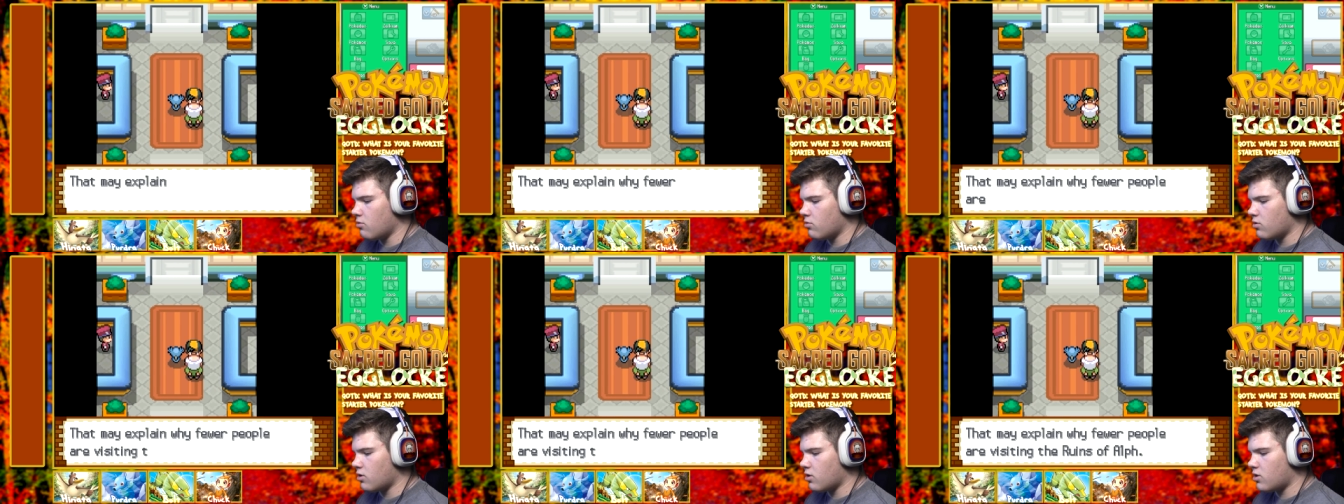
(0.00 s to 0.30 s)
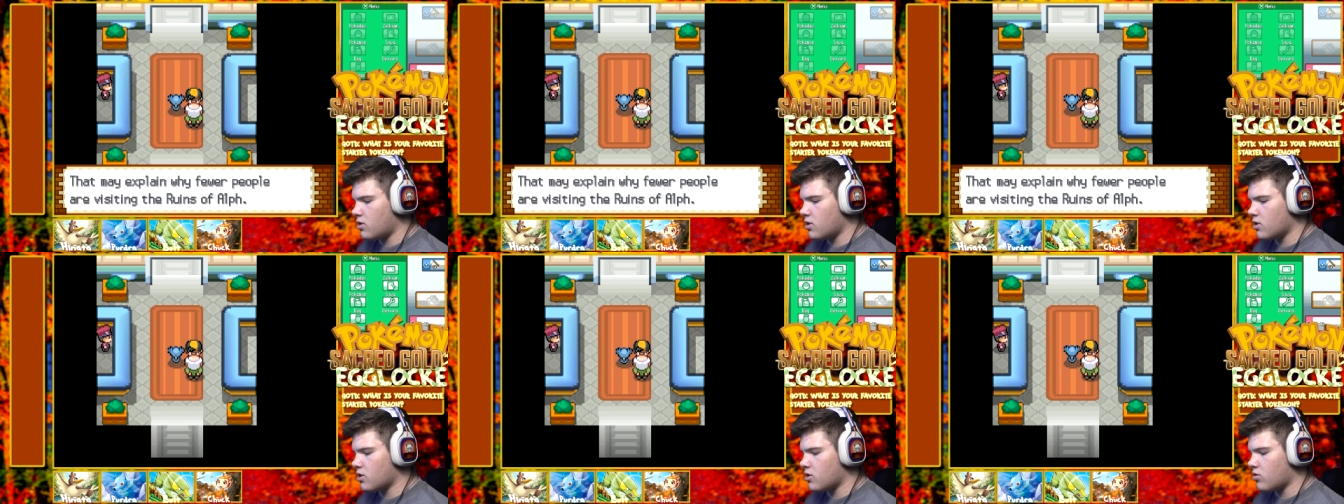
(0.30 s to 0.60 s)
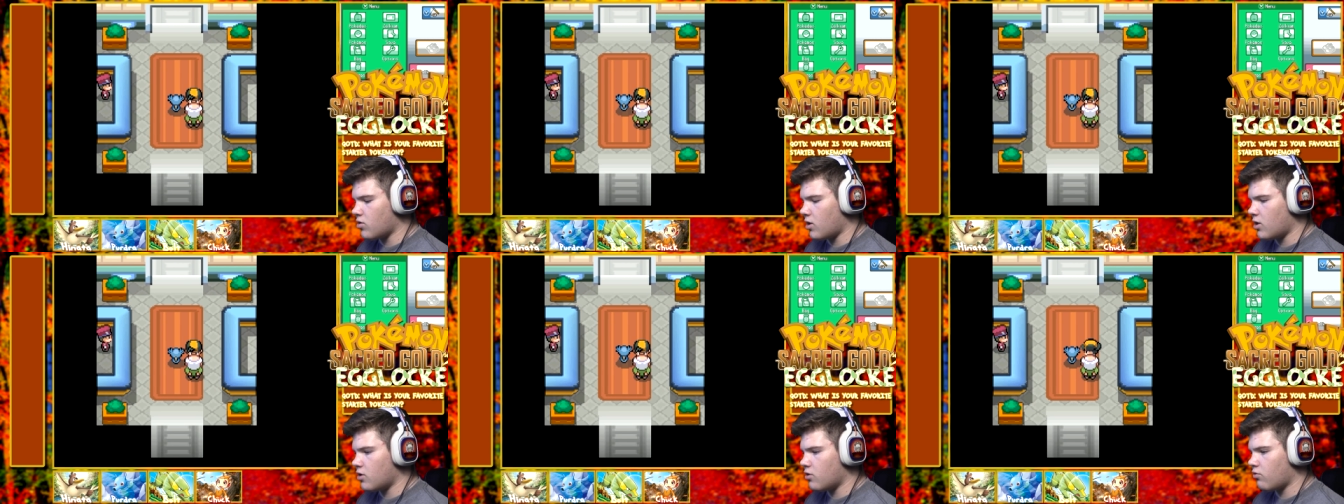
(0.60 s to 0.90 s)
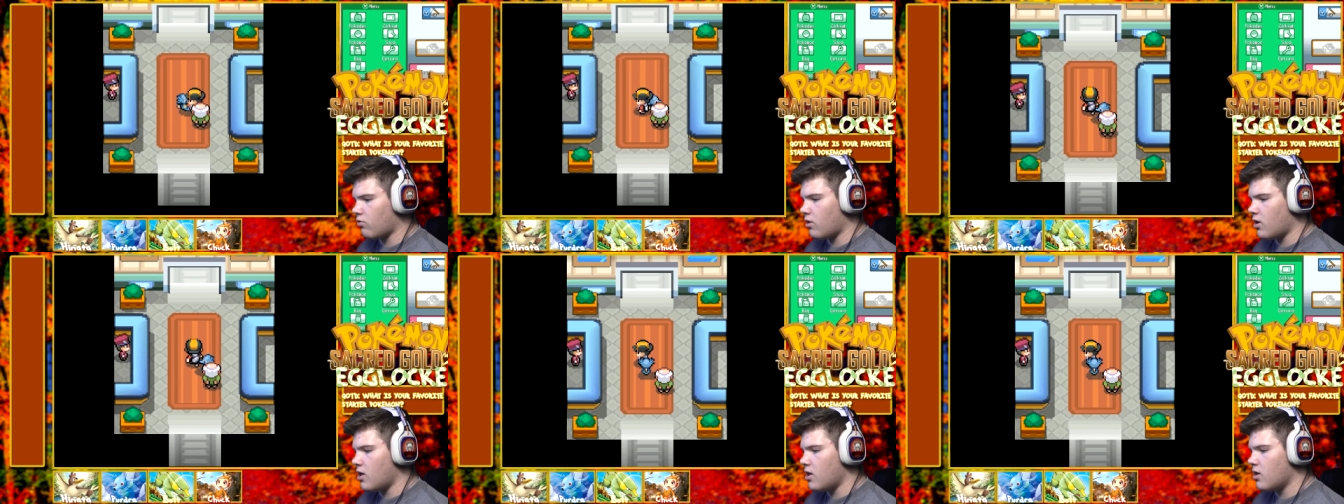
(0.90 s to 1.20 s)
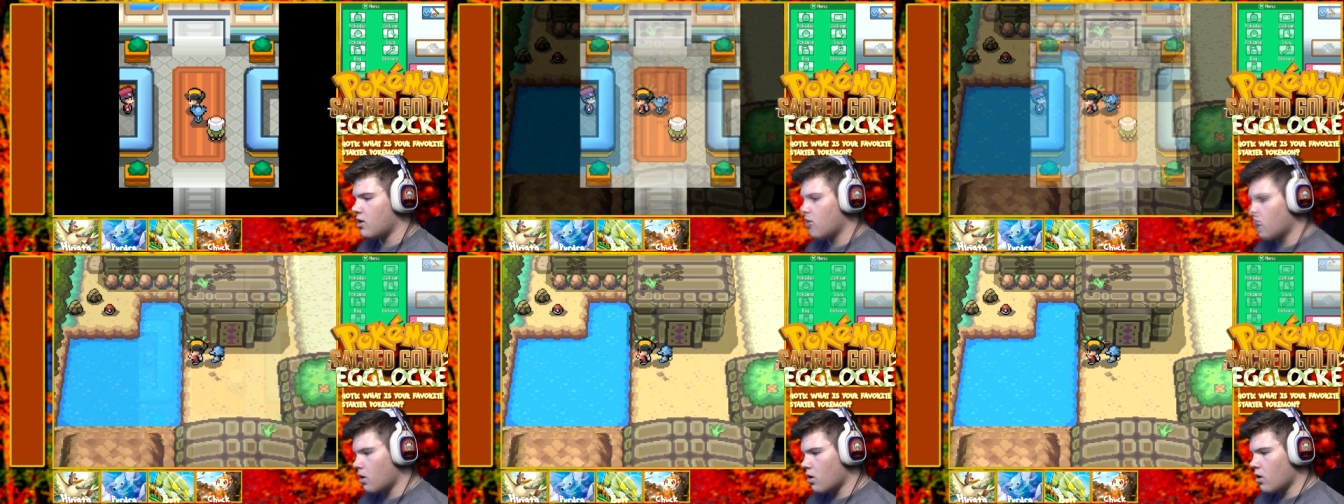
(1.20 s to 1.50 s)
Did you see the strange tree?
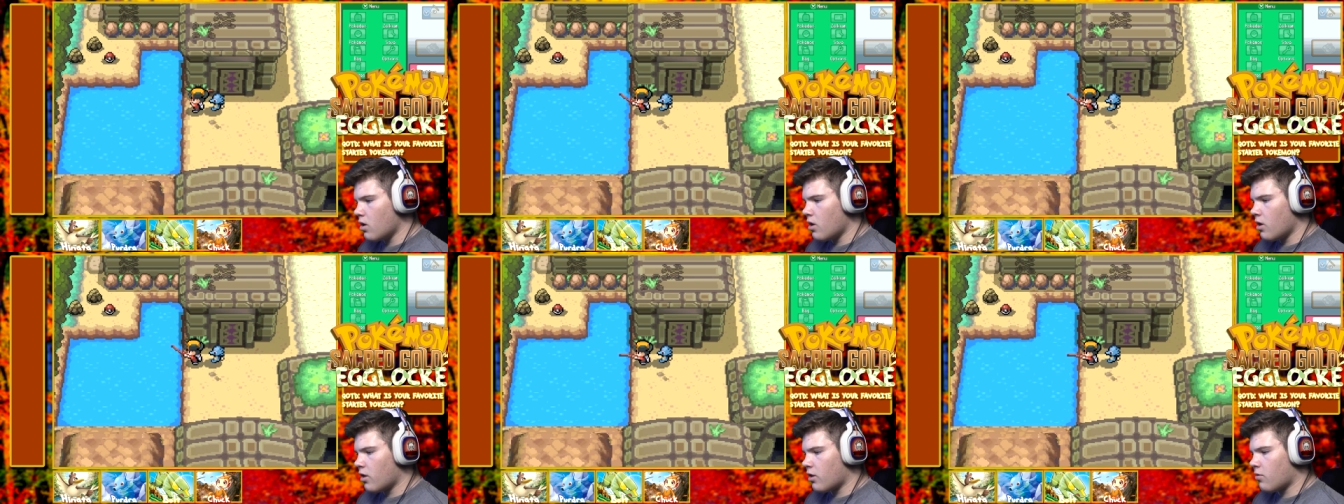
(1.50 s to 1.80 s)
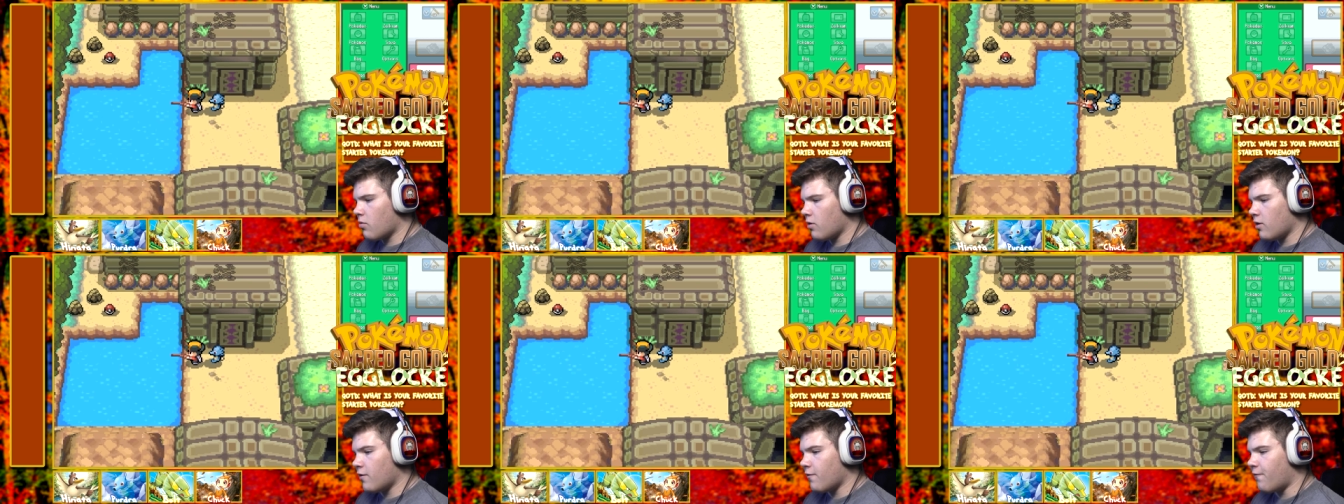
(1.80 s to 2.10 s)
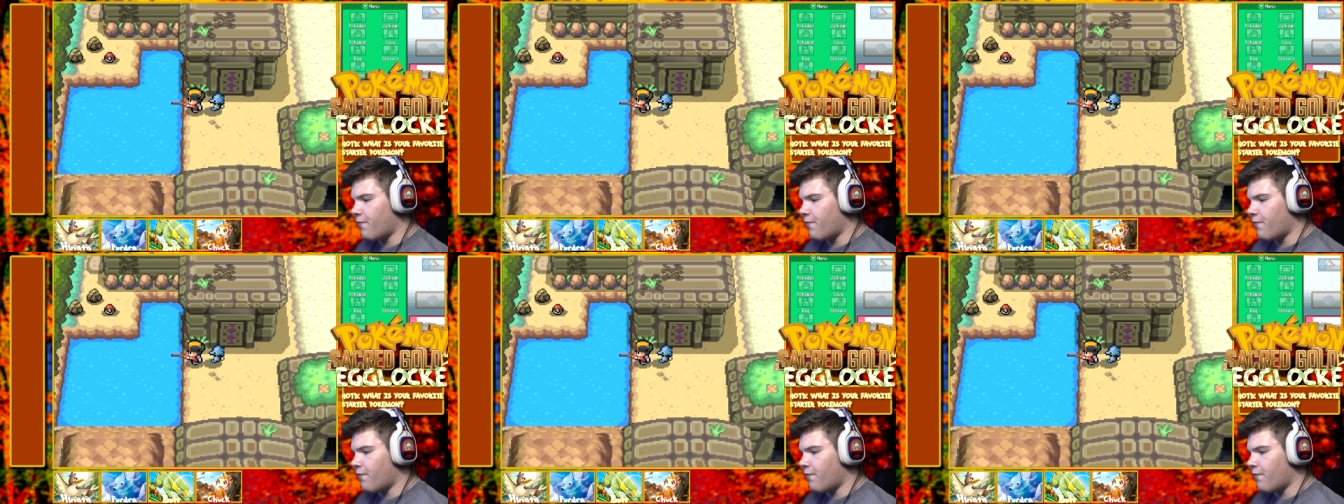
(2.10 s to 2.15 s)
So we're gonna